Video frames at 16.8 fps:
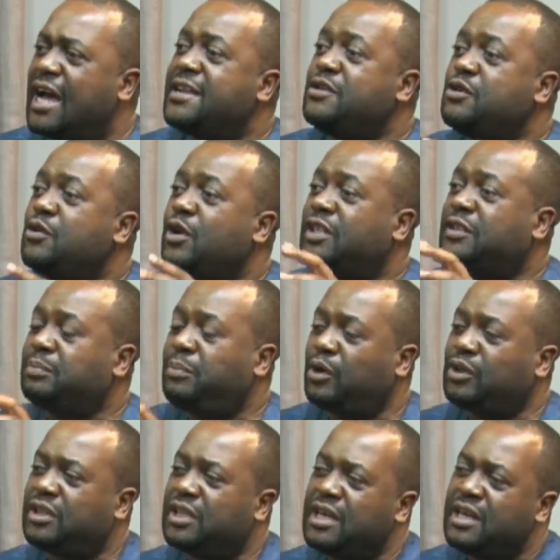and you
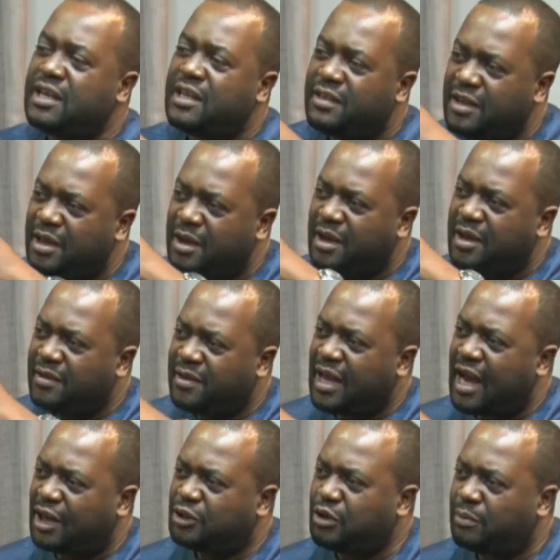export
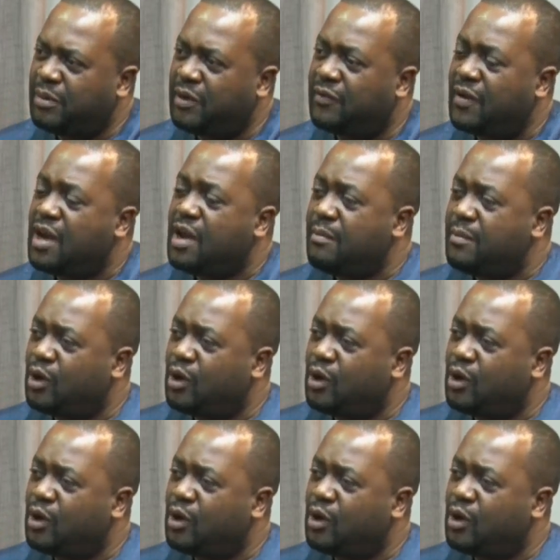the actual beef